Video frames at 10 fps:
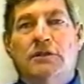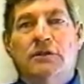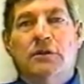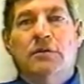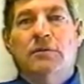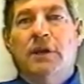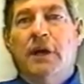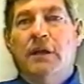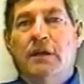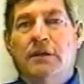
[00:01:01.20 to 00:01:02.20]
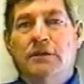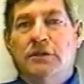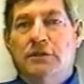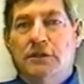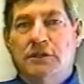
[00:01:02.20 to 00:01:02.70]
So that
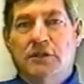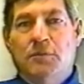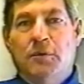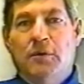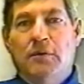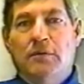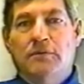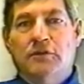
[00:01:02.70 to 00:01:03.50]
just a simple